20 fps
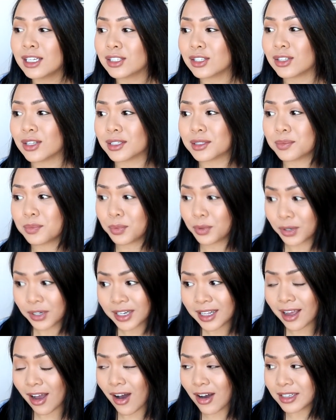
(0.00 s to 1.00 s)
So that's
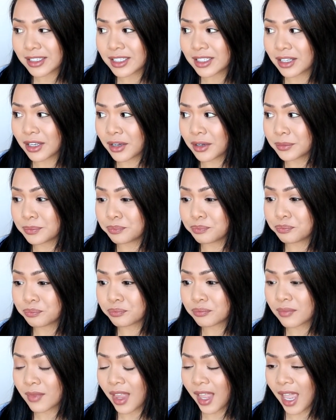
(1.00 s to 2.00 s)
pretty awesome
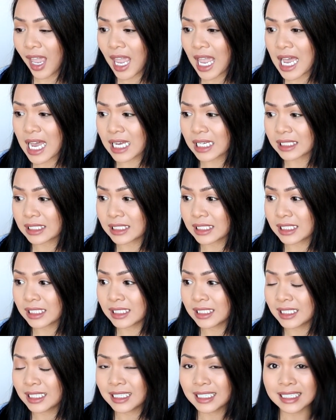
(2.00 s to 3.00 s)
and
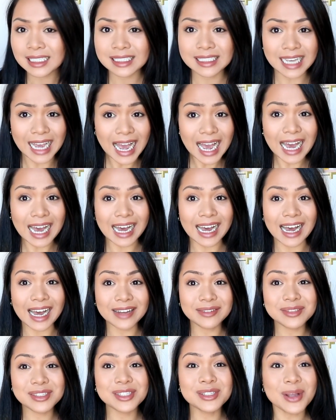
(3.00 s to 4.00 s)
yeah,
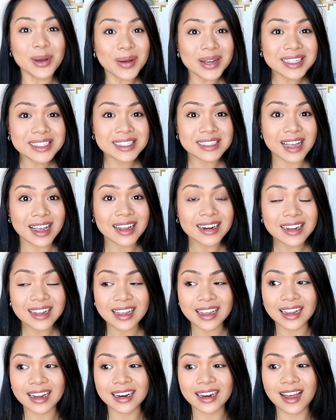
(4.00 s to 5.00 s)
I'm so
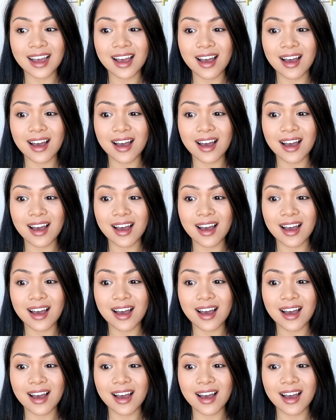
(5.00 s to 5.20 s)
excited.